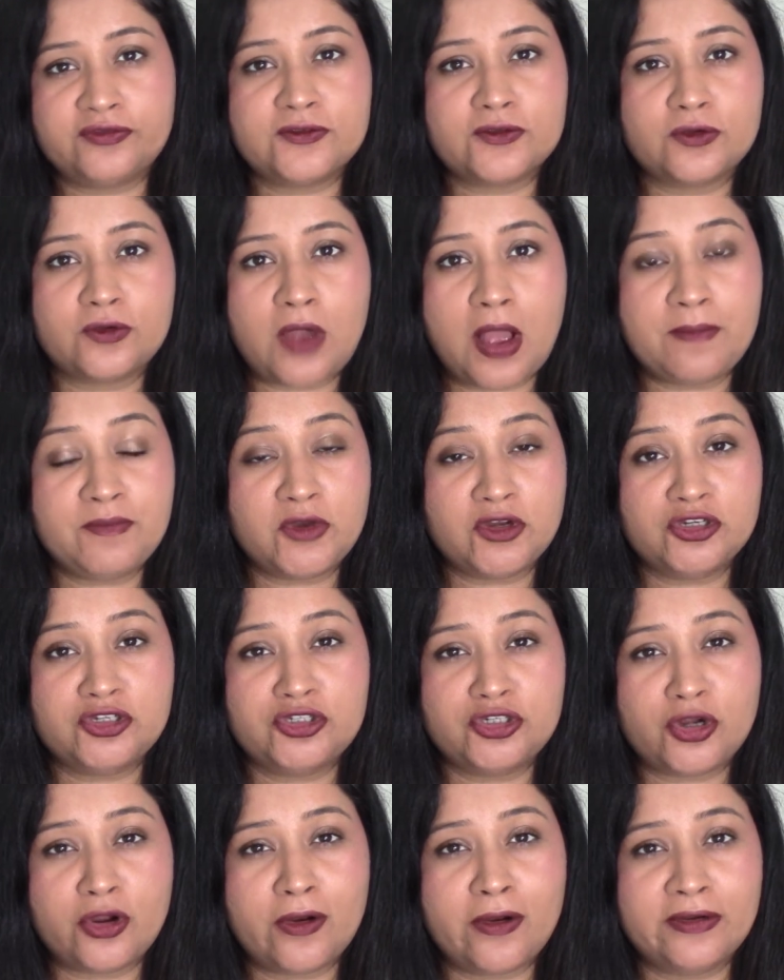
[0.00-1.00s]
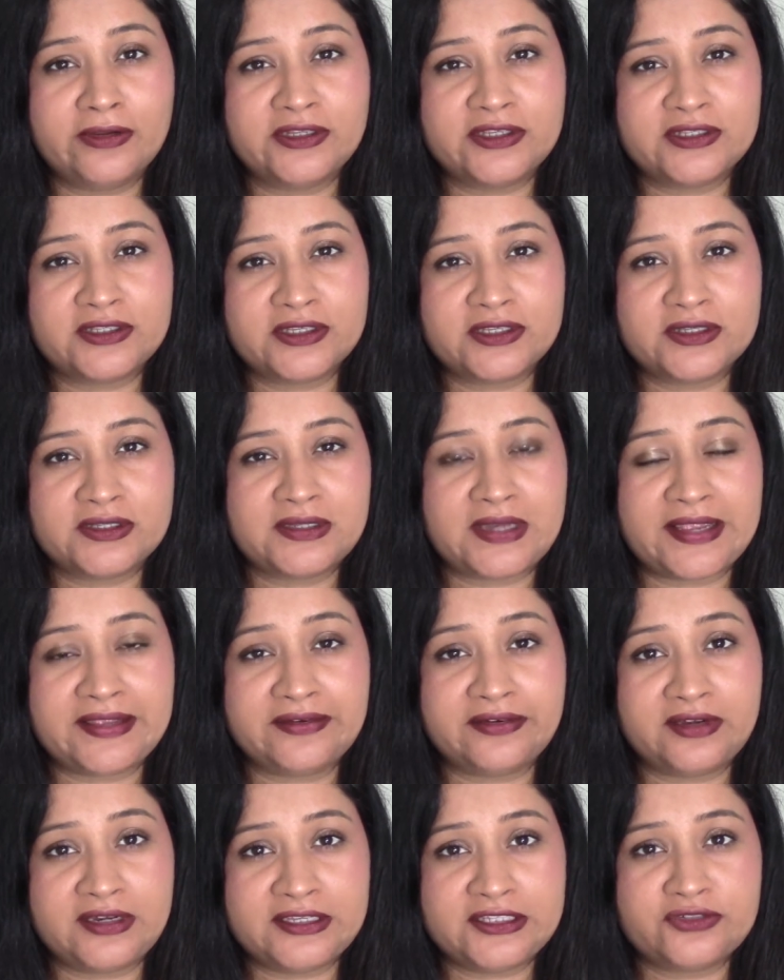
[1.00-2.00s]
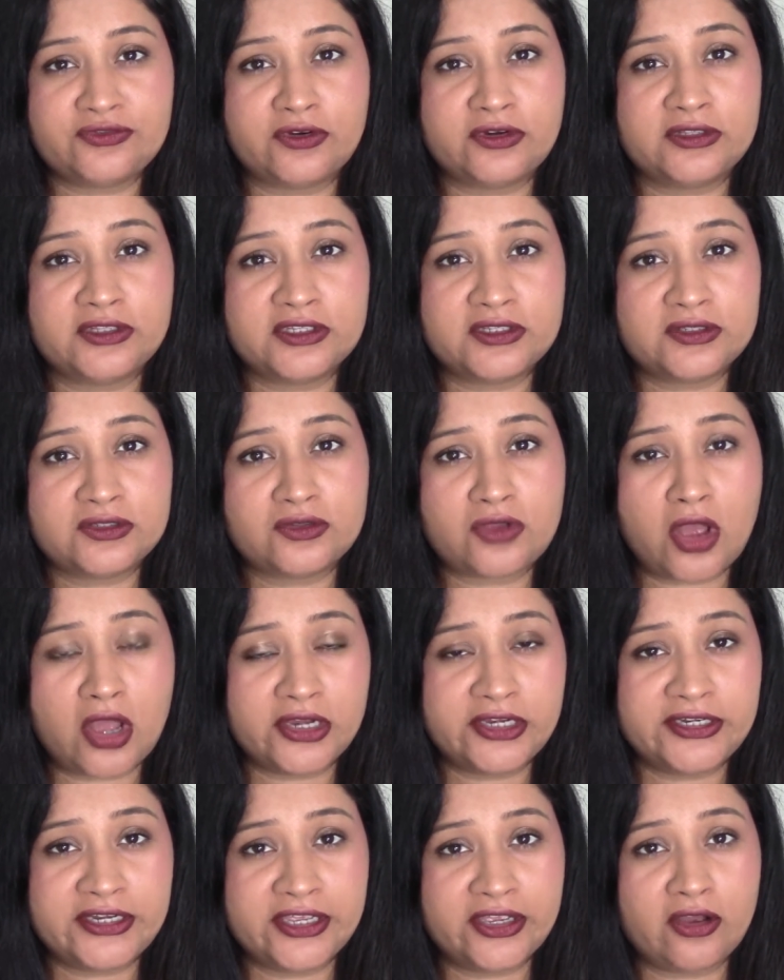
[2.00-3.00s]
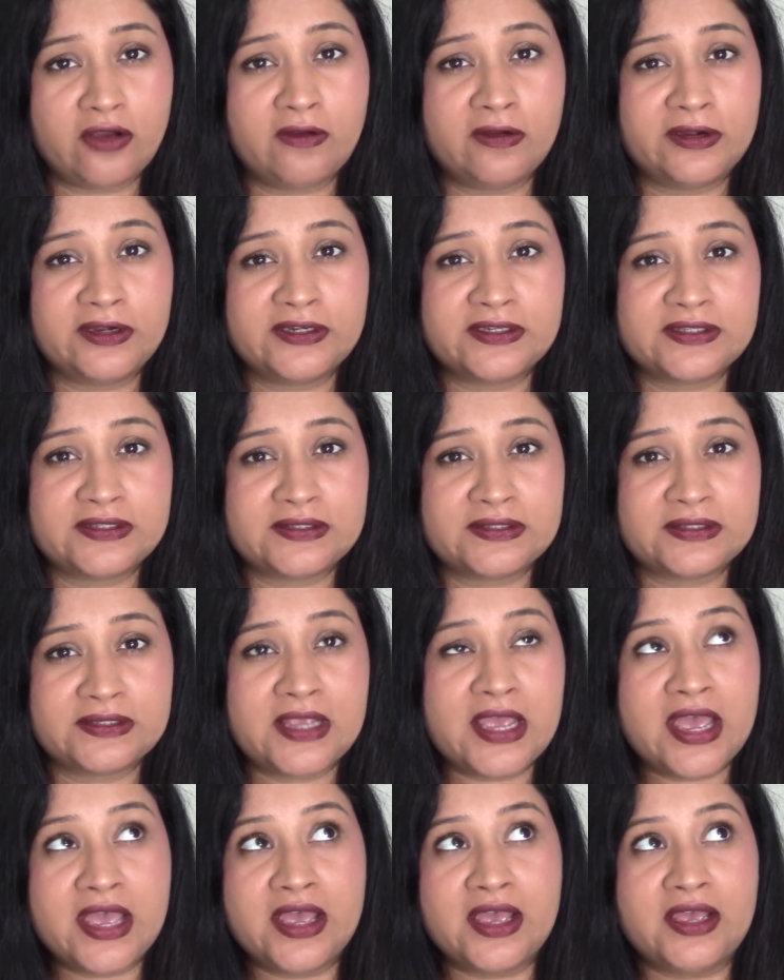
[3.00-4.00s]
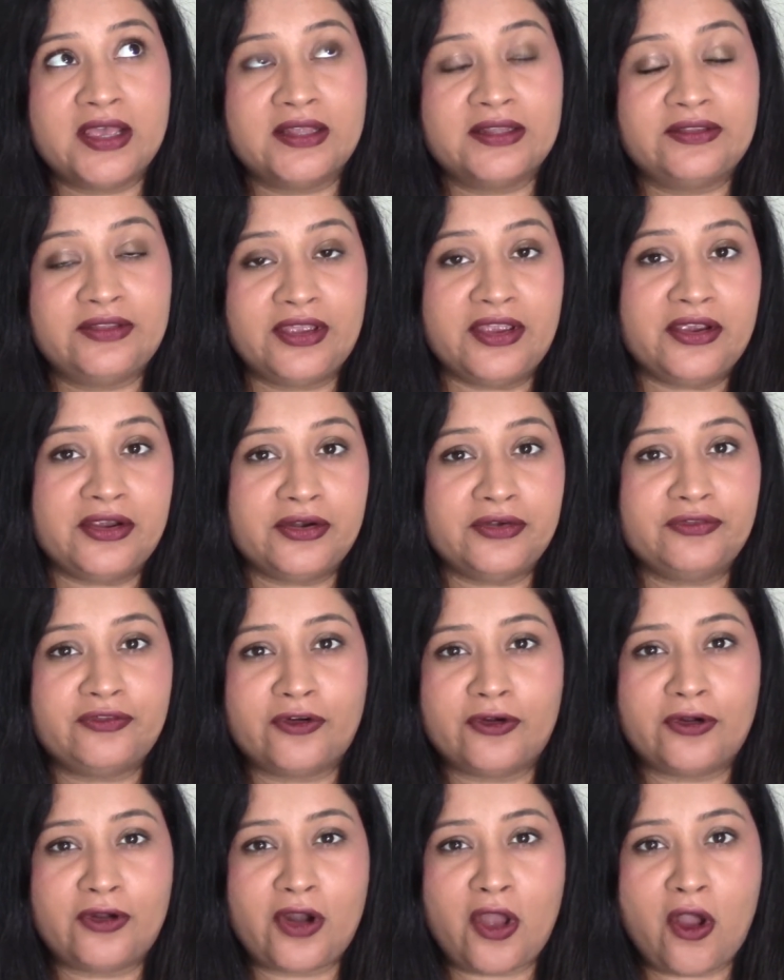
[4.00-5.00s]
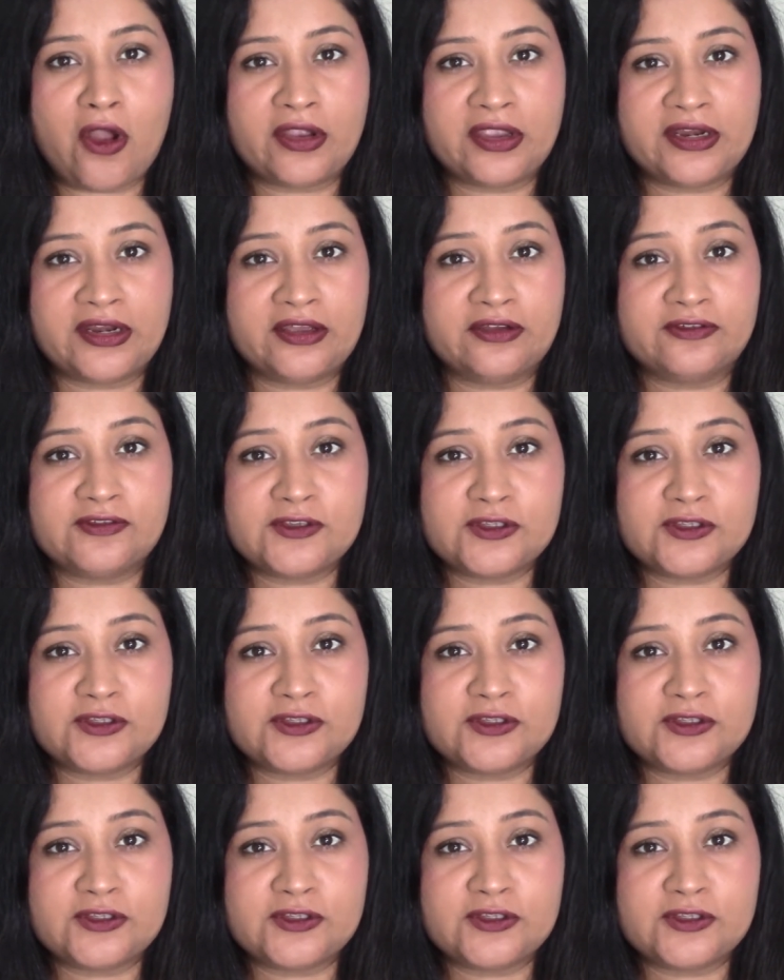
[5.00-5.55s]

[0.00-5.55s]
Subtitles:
so I'm not sure this is like released for this holiday or it's there for long enough.